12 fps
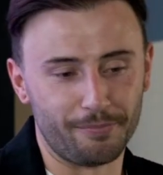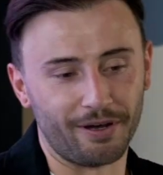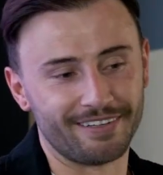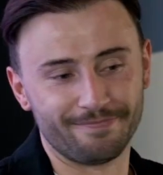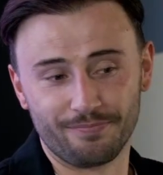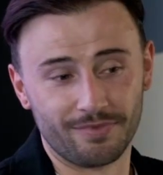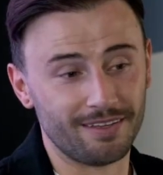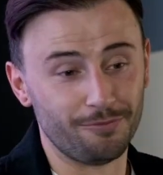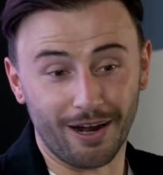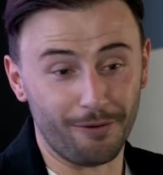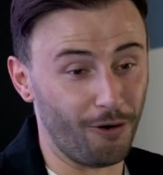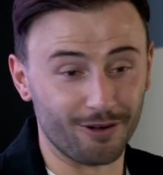But
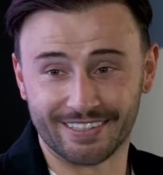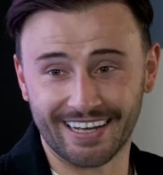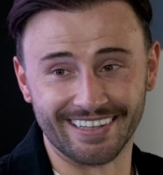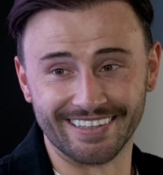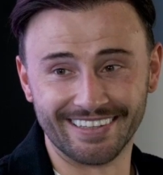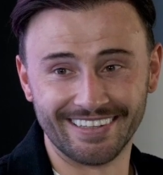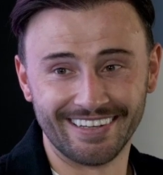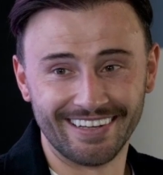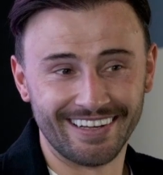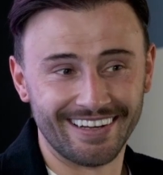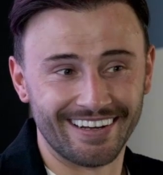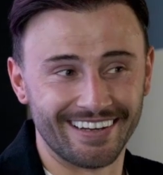when I walked in,
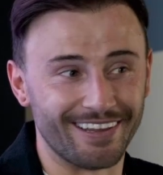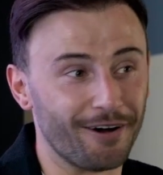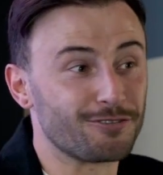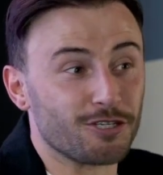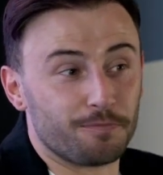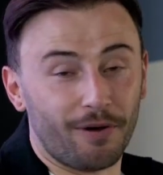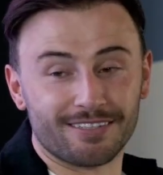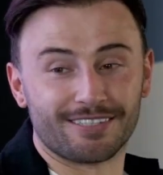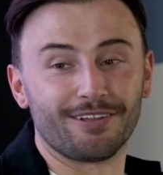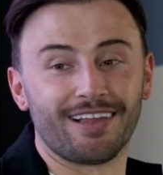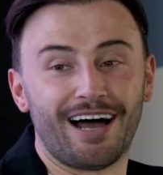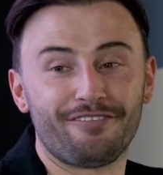they all just burst
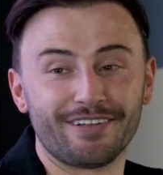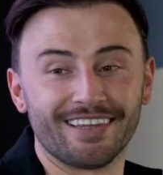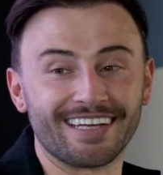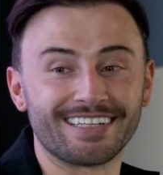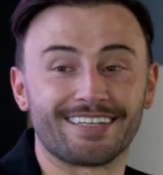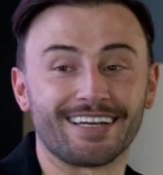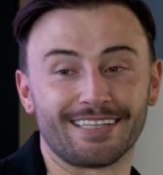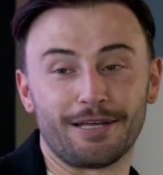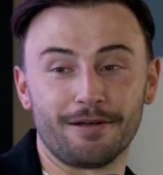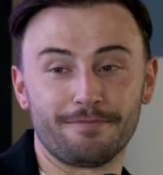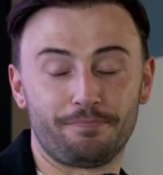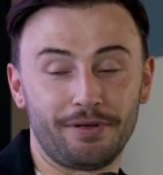out laughing, like taking
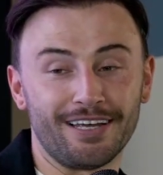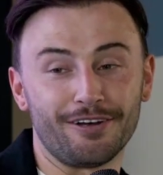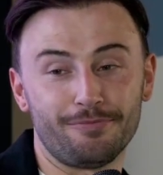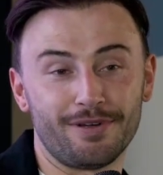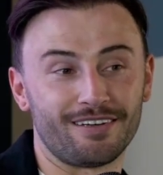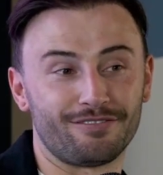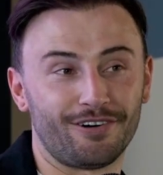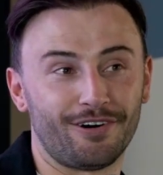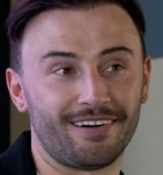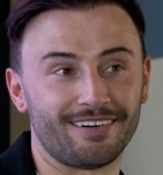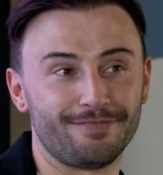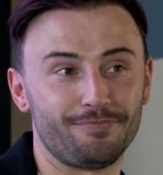the pee out me
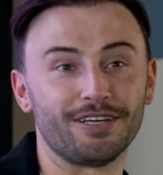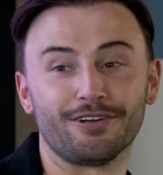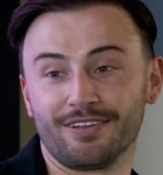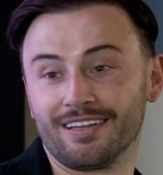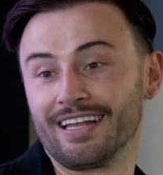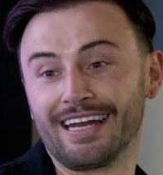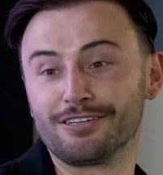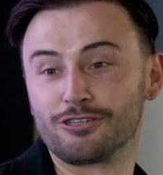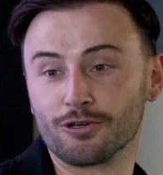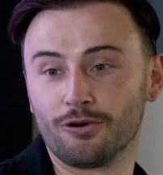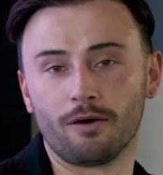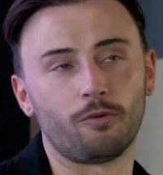for being on the Lorraine
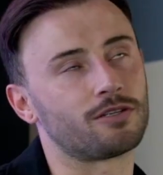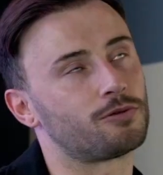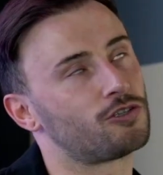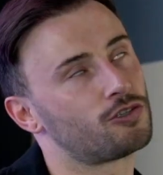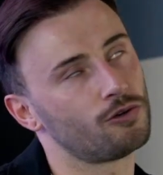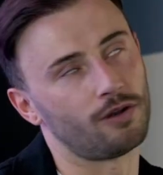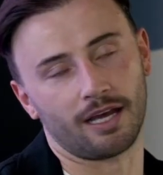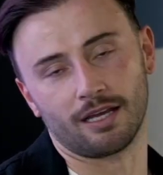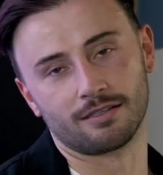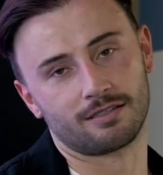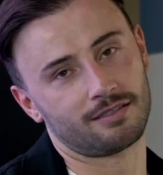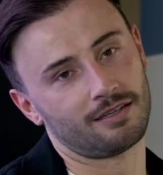show, which was so
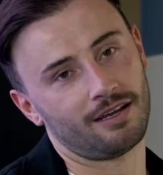nice.